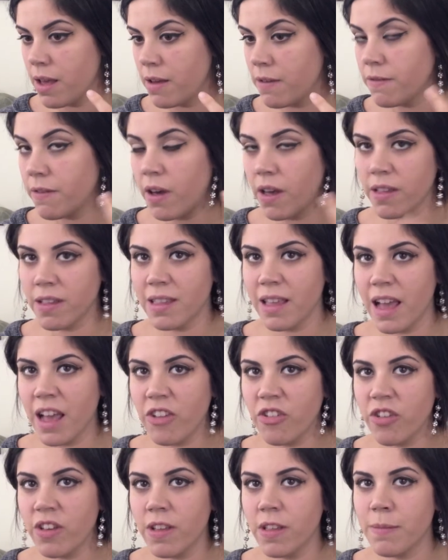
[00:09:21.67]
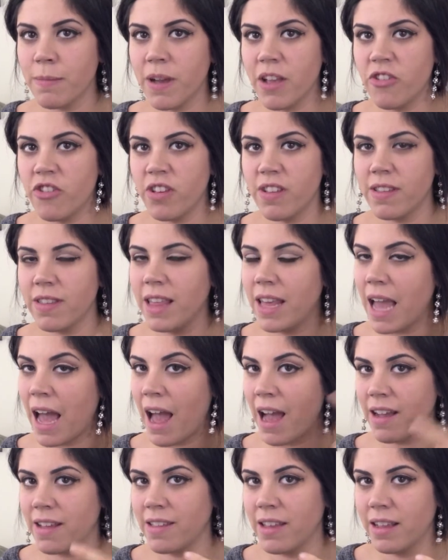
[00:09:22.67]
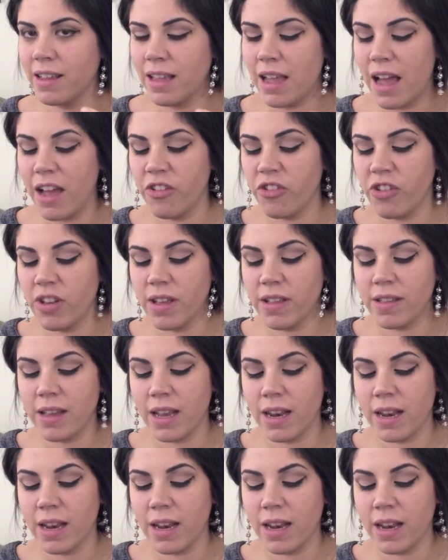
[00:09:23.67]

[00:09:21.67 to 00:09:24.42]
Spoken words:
false lashes, but just the accent lashes.